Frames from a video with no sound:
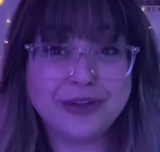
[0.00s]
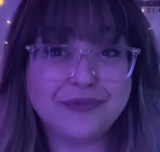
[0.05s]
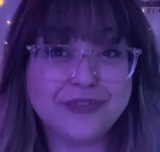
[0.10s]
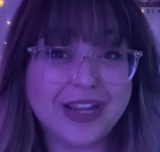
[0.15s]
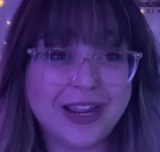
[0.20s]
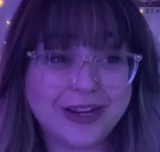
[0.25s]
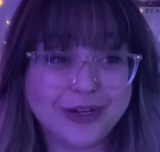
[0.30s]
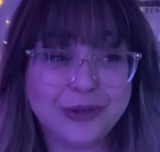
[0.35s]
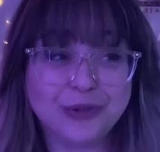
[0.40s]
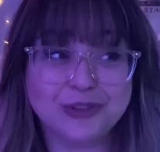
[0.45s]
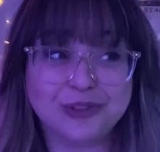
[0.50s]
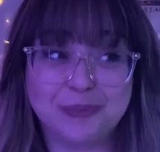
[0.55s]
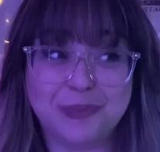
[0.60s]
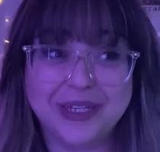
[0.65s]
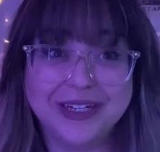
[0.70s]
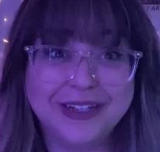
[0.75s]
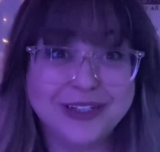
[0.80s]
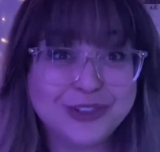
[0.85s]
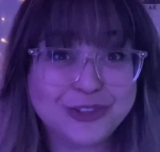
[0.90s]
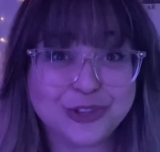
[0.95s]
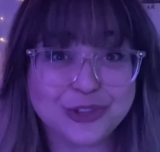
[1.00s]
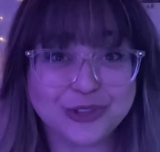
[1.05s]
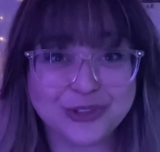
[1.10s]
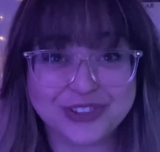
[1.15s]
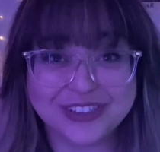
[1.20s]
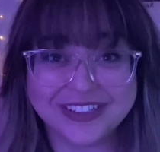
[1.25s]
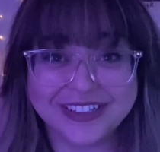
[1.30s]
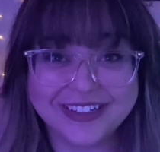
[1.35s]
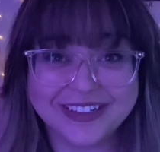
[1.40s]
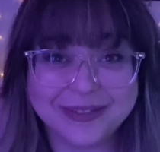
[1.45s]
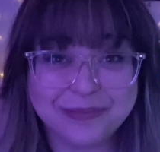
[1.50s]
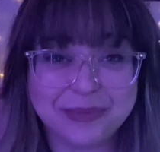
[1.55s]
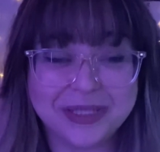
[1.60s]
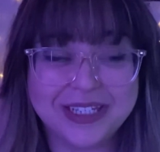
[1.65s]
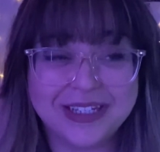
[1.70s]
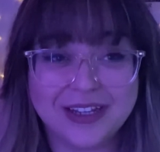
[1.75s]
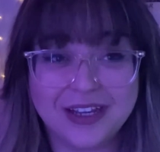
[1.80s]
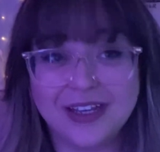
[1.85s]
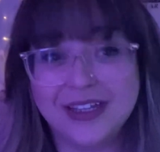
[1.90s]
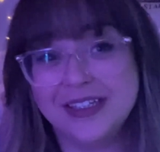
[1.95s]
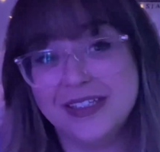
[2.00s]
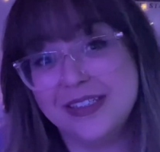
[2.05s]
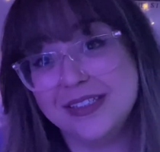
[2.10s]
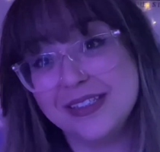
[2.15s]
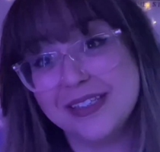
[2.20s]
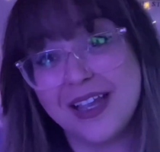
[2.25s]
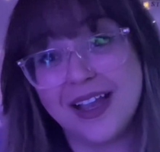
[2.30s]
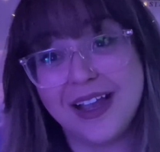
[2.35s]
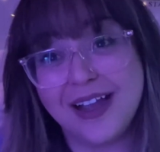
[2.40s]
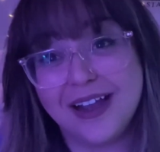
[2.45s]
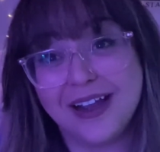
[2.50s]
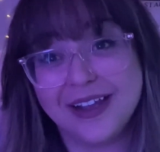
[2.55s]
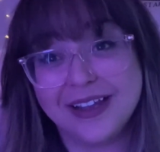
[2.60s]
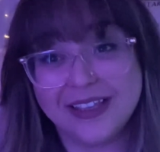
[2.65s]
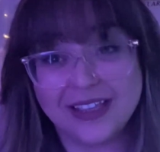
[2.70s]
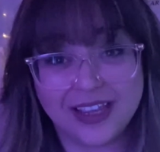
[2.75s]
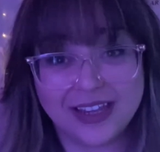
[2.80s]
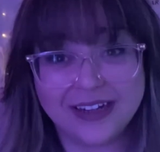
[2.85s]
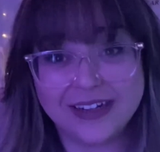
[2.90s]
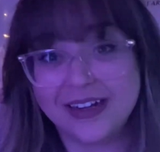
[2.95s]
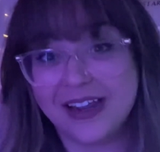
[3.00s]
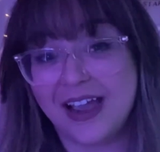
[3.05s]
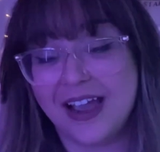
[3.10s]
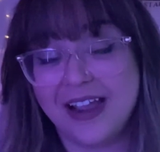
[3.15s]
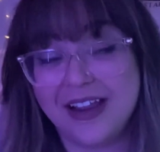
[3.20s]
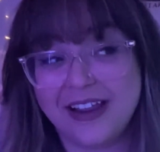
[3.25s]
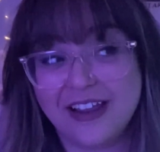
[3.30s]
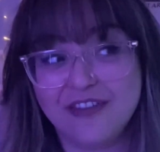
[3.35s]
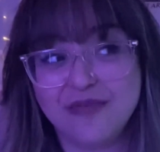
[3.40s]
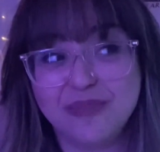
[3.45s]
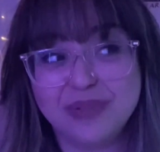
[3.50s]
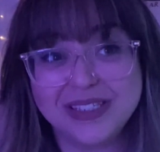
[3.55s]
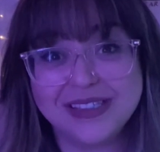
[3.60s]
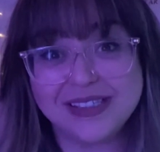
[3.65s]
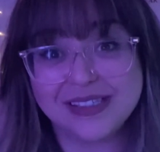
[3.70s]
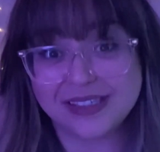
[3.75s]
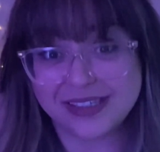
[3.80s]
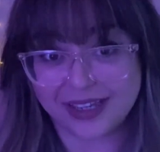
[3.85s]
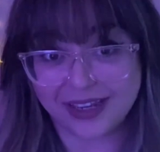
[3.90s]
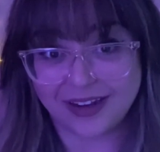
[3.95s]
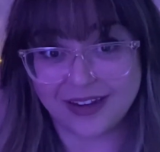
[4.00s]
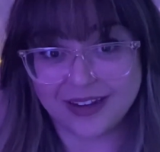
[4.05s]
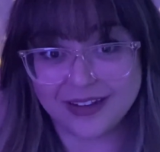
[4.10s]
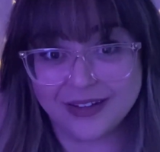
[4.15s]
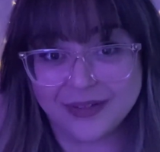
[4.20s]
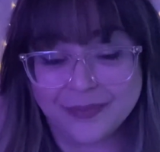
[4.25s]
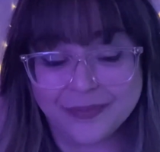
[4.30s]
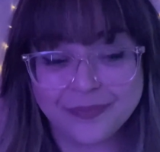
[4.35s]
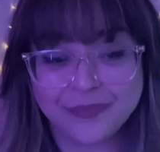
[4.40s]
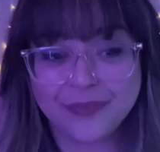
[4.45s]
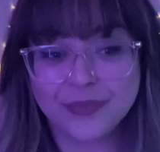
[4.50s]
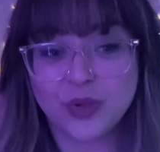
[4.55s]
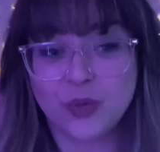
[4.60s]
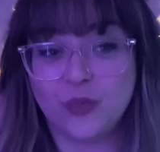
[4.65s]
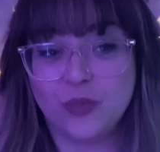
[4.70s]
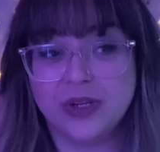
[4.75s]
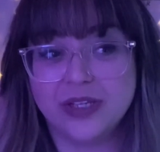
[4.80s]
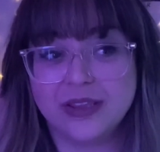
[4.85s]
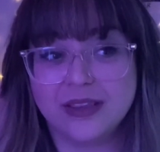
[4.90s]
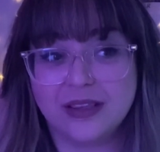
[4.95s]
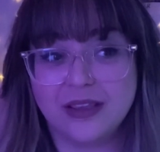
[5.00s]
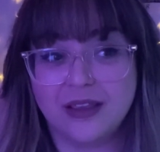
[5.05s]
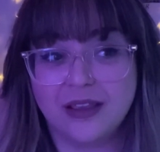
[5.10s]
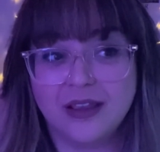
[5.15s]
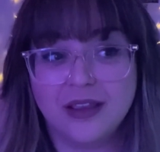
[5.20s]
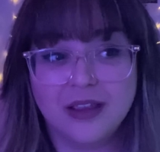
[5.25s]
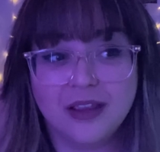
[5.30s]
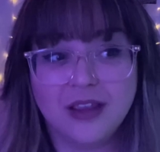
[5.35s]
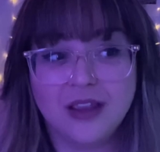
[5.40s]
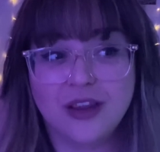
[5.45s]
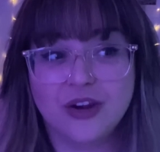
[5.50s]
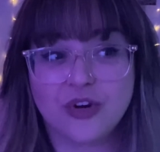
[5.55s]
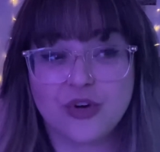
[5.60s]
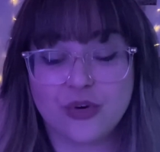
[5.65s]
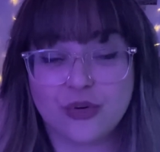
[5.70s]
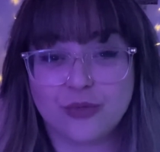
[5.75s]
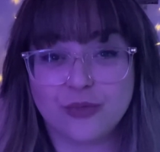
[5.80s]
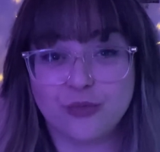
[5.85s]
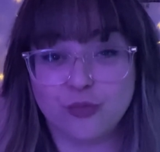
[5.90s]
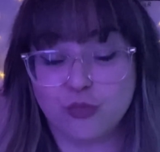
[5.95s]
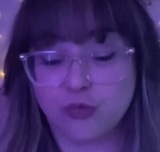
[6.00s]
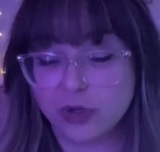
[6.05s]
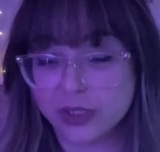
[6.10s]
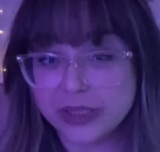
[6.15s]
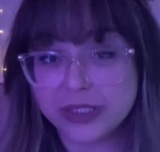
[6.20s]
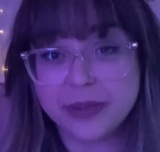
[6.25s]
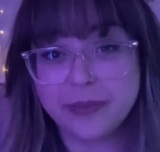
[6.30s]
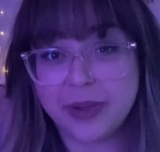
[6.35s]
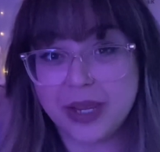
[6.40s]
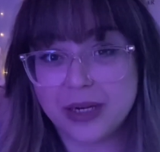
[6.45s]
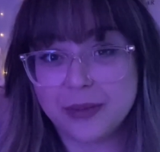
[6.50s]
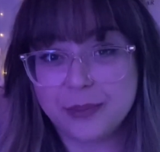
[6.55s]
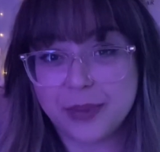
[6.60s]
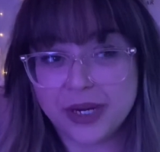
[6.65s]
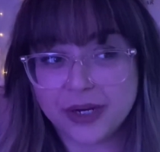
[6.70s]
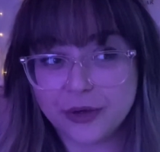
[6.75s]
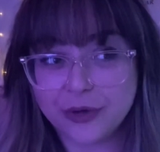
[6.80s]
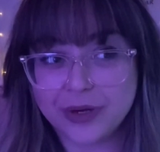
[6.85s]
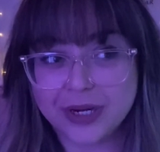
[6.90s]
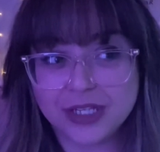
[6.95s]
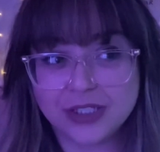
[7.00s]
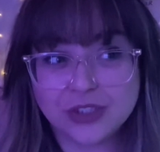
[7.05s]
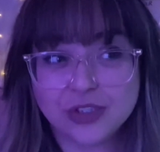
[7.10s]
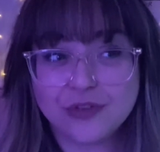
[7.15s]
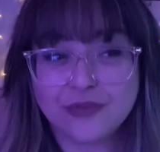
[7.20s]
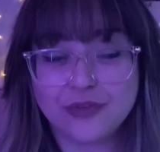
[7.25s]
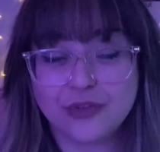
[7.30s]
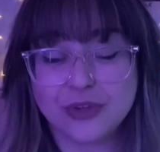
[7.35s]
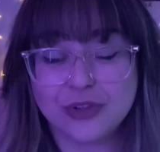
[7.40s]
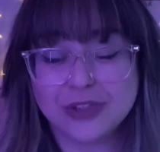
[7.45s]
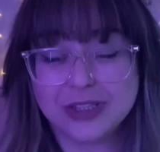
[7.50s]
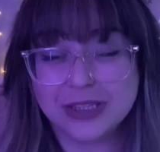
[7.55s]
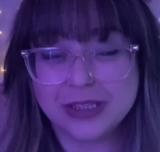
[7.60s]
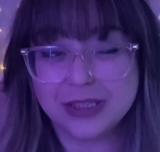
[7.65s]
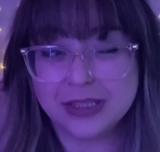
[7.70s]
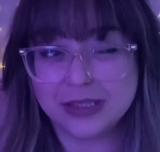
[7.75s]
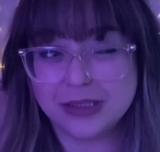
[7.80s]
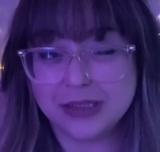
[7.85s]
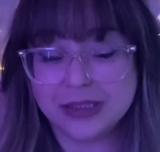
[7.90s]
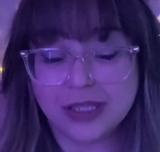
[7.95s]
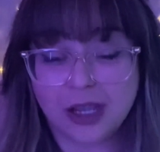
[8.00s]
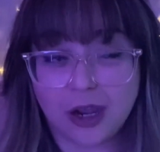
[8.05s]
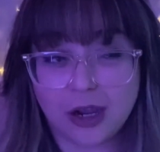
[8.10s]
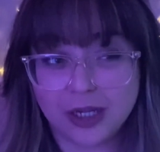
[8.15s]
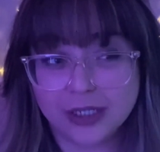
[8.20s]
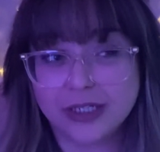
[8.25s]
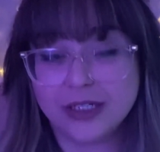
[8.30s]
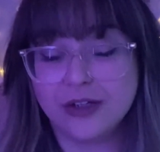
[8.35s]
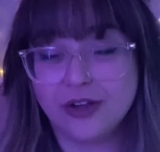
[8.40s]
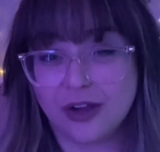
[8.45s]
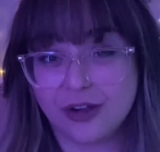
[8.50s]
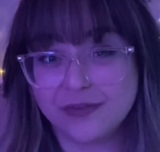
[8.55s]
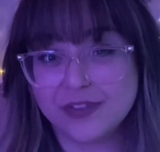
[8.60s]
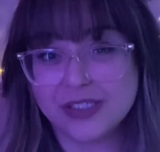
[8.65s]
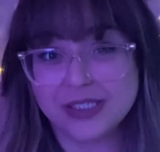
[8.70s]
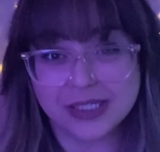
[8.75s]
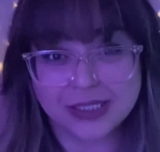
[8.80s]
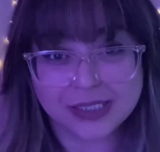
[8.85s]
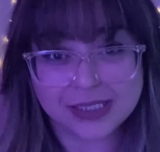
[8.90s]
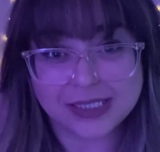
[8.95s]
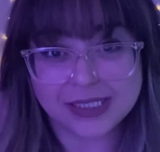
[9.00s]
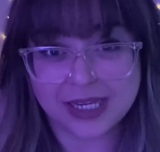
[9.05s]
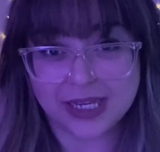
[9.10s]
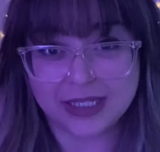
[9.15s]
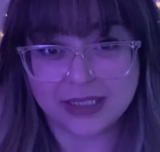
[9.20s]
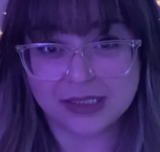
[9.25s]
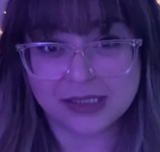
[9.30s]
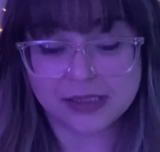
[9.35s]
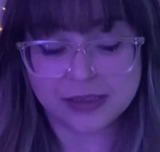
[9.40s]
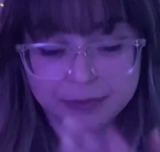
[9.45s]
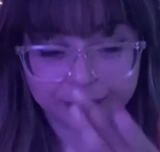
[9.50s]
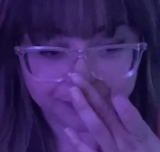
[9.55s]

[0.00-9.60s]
of Nano has been interesting because, again, I have been sick with really bad migraines for on and off 6 days.